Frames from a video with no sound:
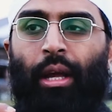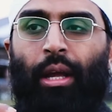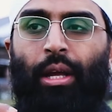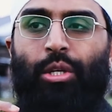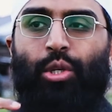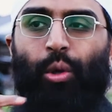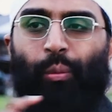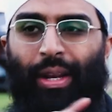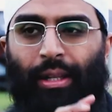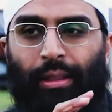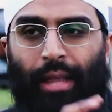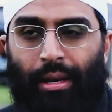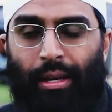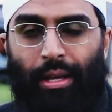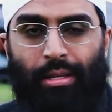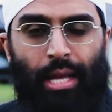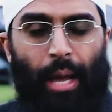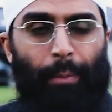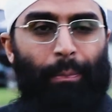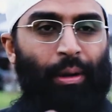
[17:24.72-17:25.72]
So when that
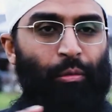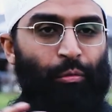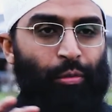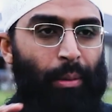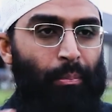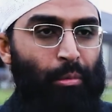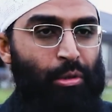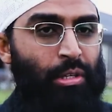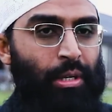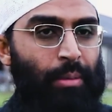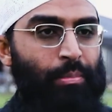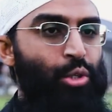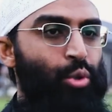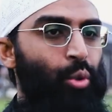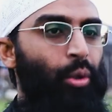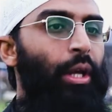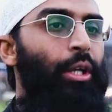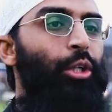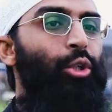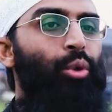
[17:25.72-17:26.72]
has happened, we Muslims
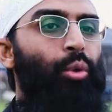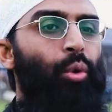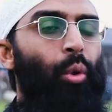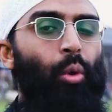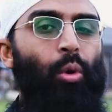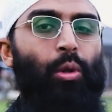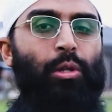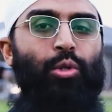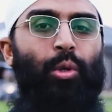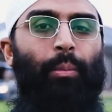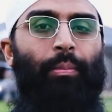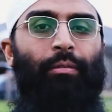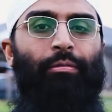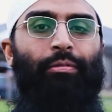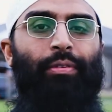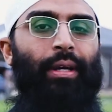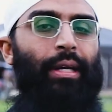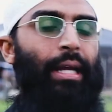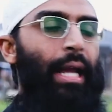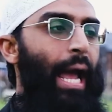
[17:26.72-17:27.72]
today should also be
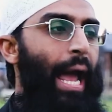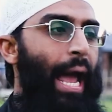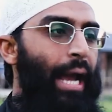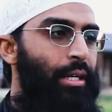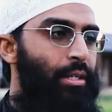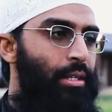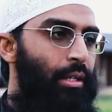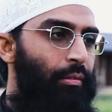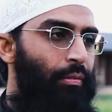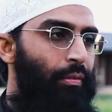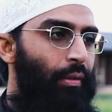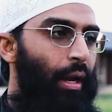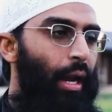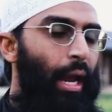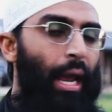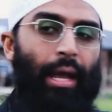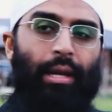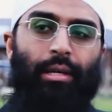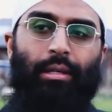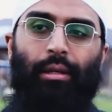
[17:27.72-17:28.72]
very active
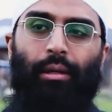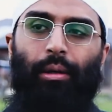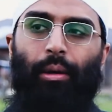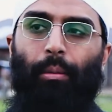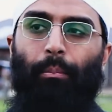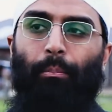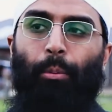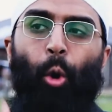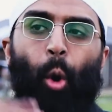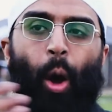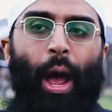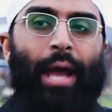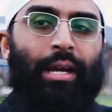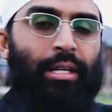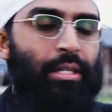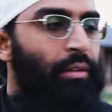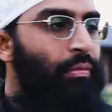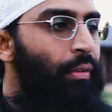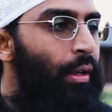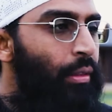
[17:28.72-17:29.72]
and
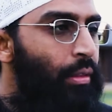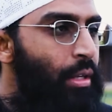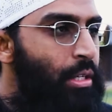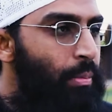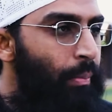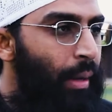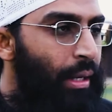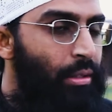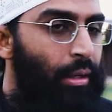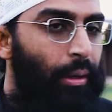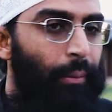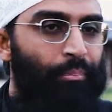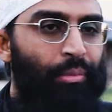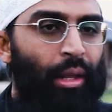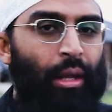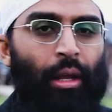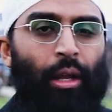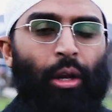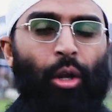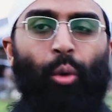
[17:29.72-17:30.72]
proactive in this matter.
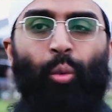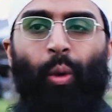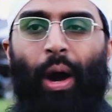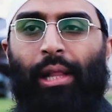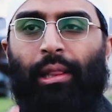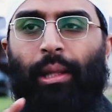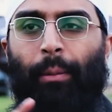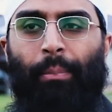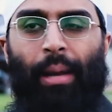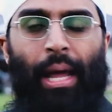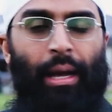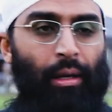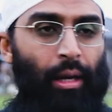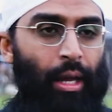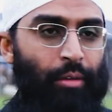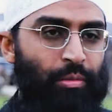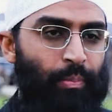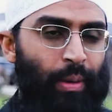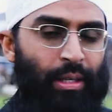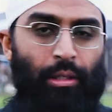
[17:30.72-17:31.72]
Now, while the Black
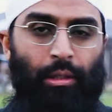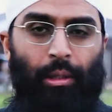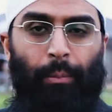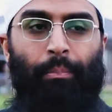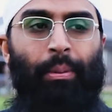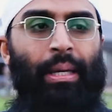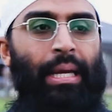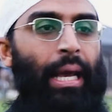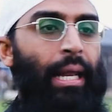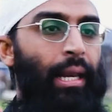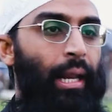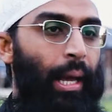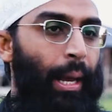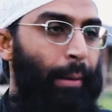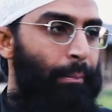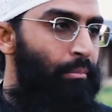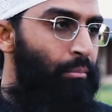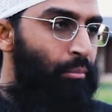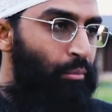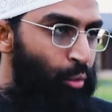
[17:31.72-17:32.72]
Lives Matter, the
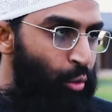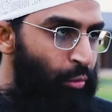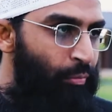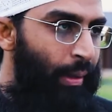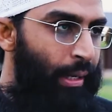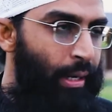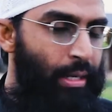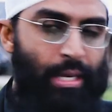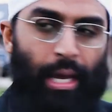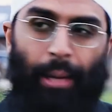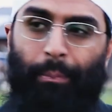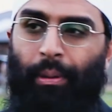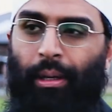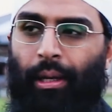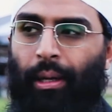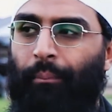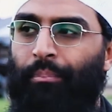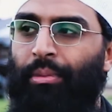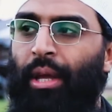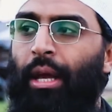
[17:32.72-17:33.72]
BLM movement is
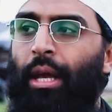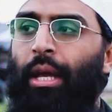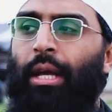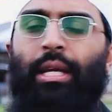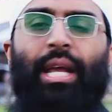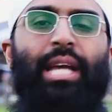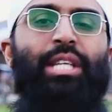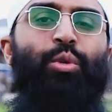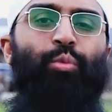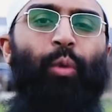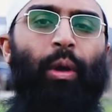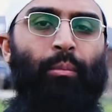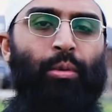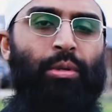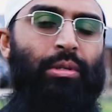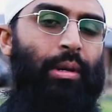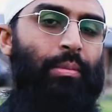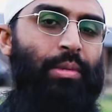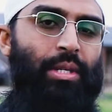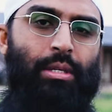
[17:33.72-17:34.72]
happening, yes, we
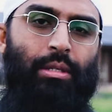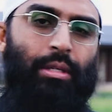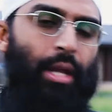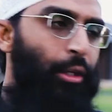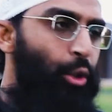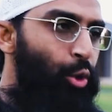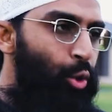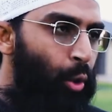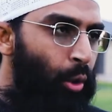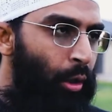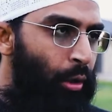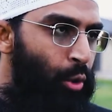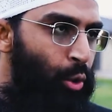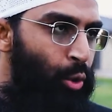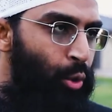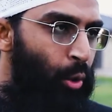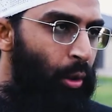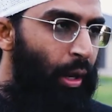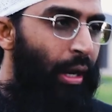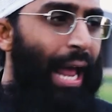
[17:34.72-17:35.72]
Muslims stand shoulder to
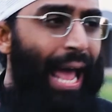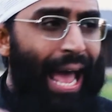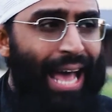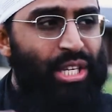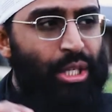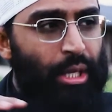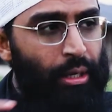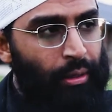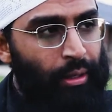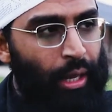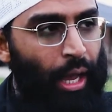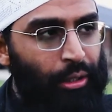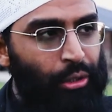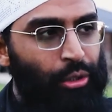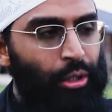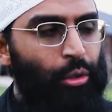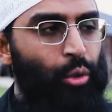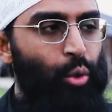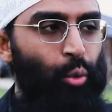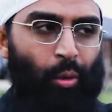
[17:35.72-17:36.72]
shoulder as a
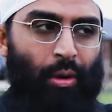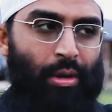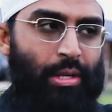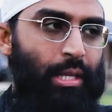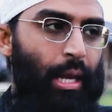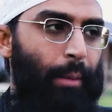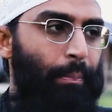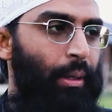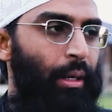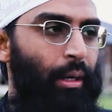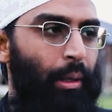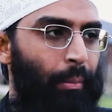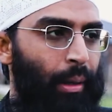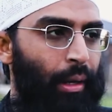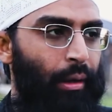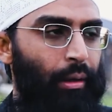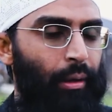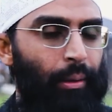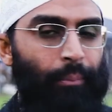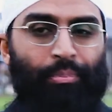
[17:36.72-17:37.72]
reaction to what has happened in
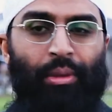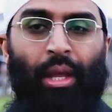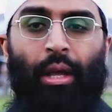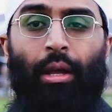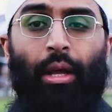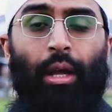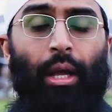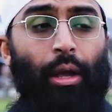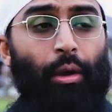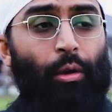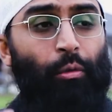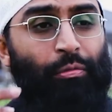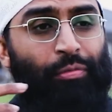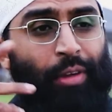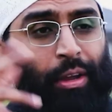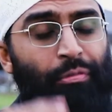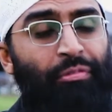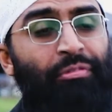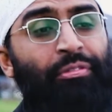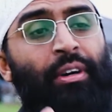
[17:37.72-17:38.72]
America.
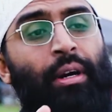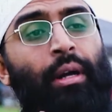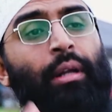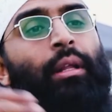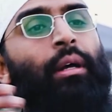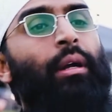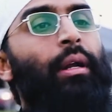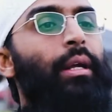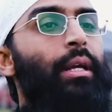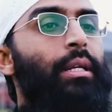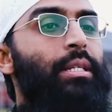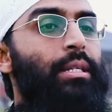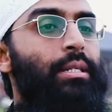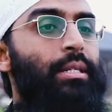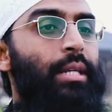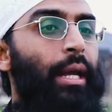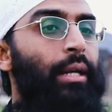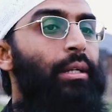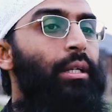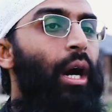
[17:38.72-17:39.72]
We further
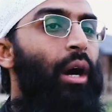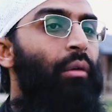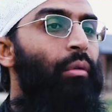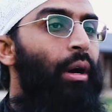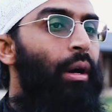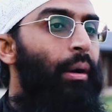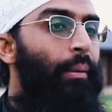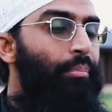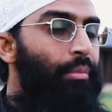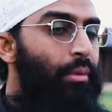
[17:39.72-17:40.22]
state our